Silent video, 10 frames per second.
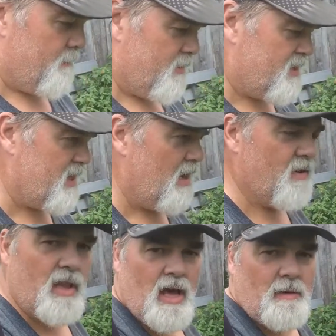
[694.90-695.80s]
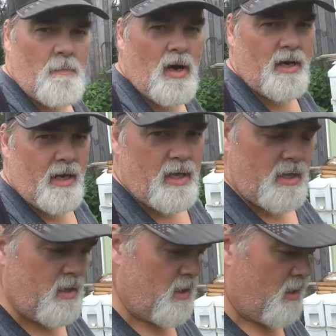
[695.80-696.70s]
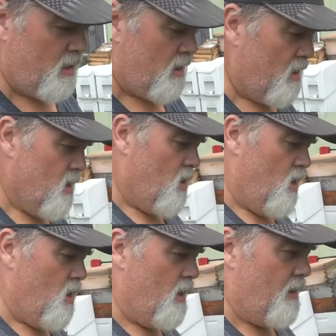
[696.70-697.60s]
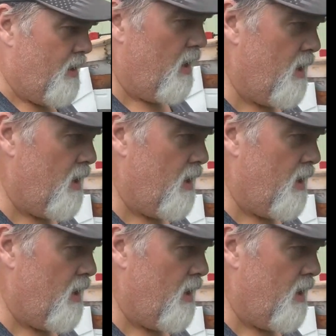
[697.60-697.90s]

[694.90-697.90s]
save a lot of money on